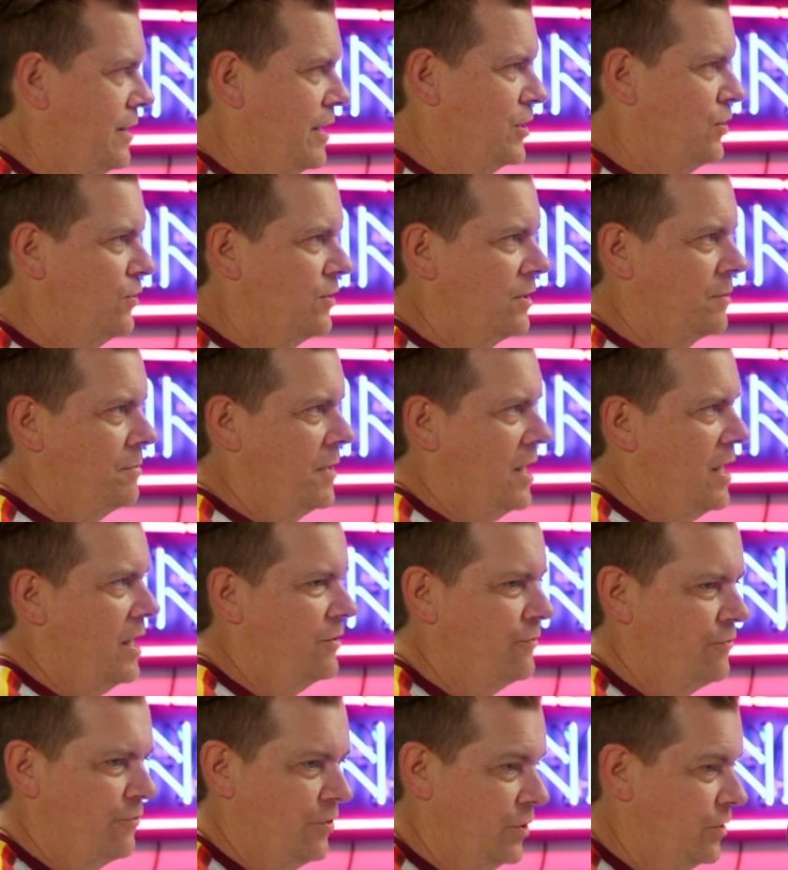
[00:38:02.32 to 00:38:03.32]
that like you can
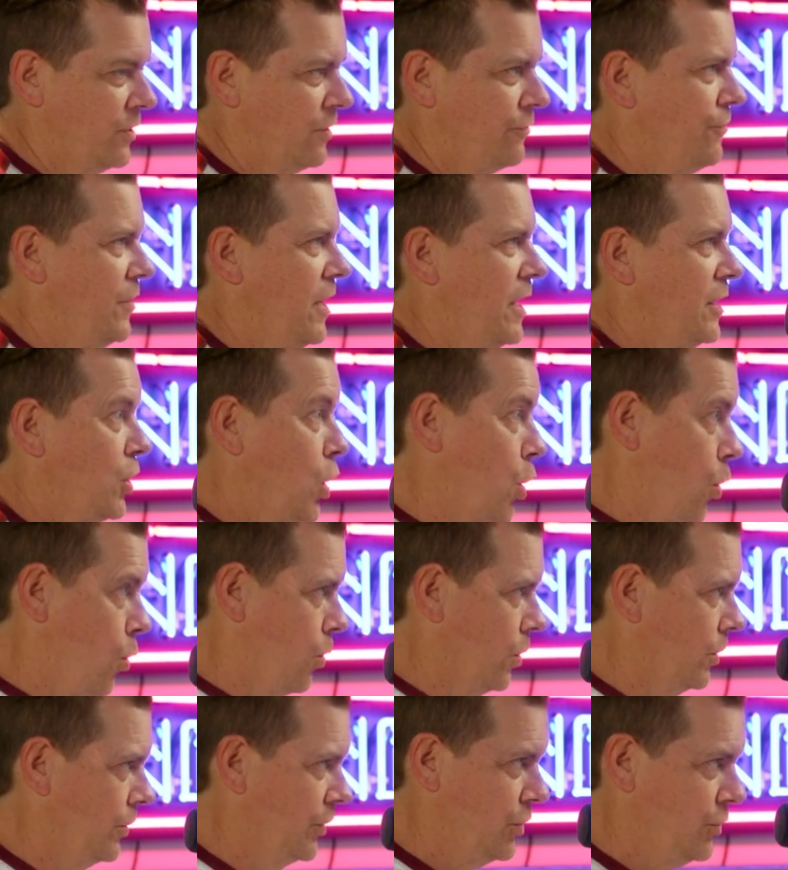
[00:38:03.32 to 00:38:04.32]
find
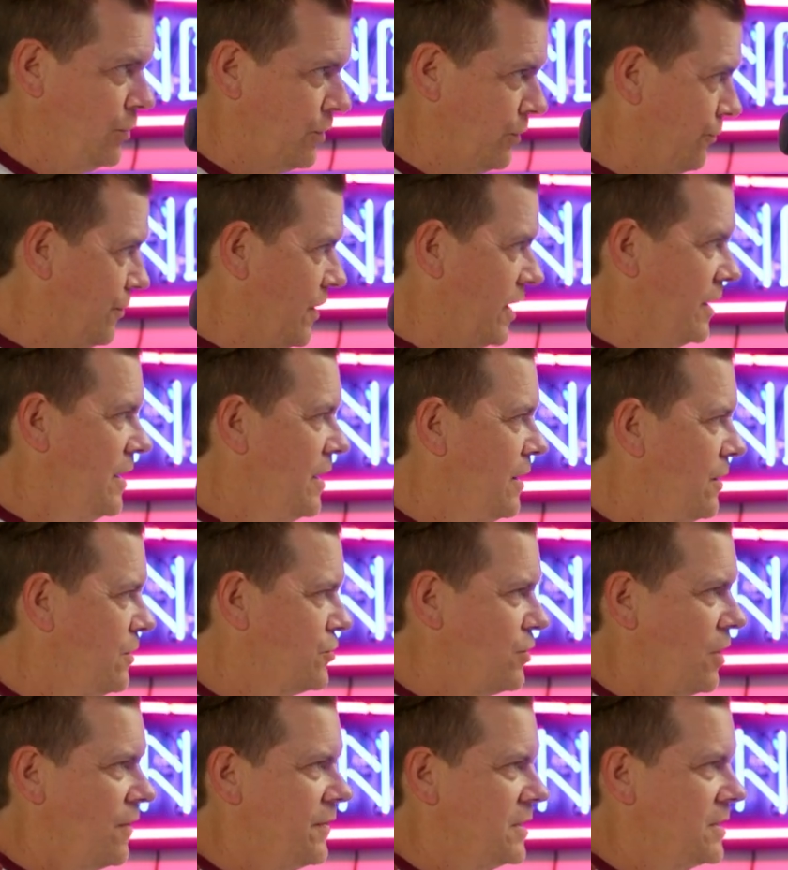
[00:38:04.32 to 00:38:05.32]
gold, and you can find,
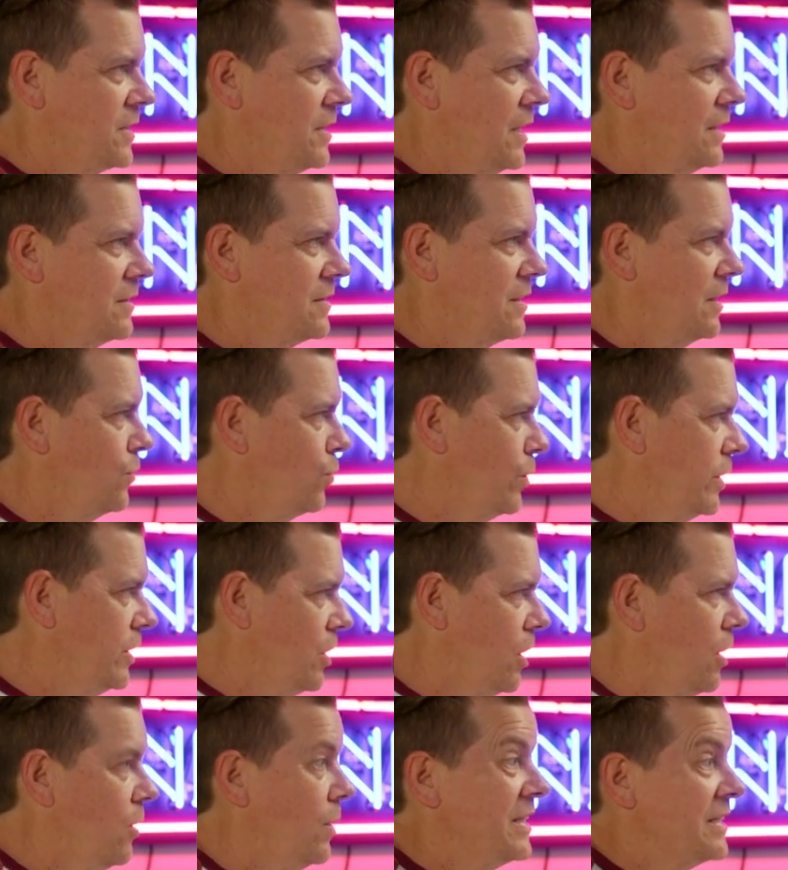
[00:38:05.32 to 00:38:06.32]
there's all these things that we
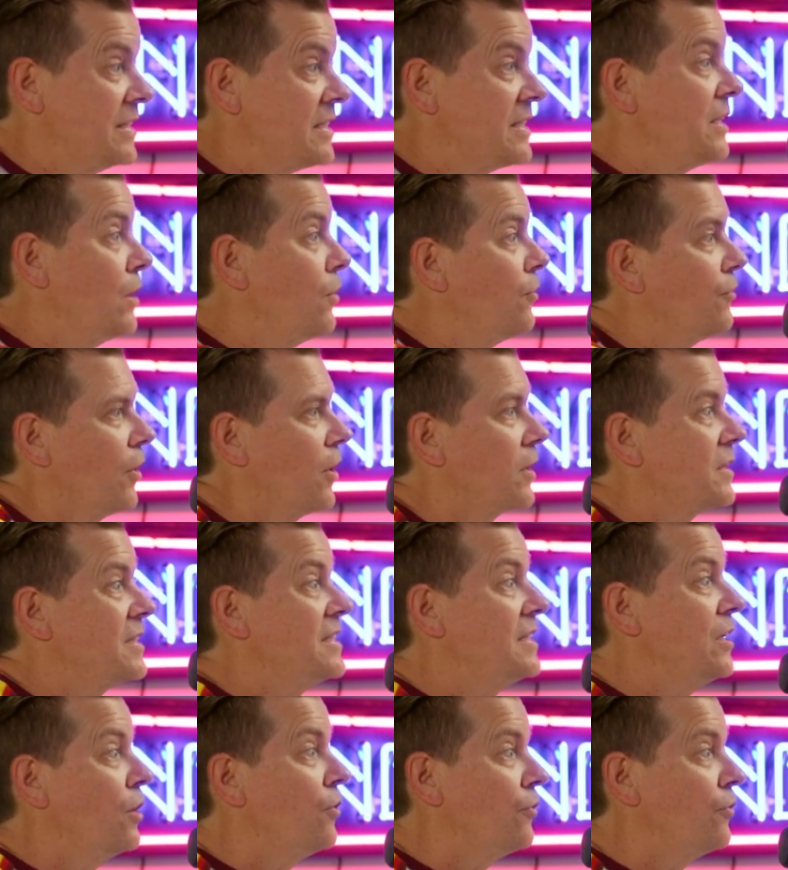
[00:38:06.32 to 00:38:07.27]
know. And silver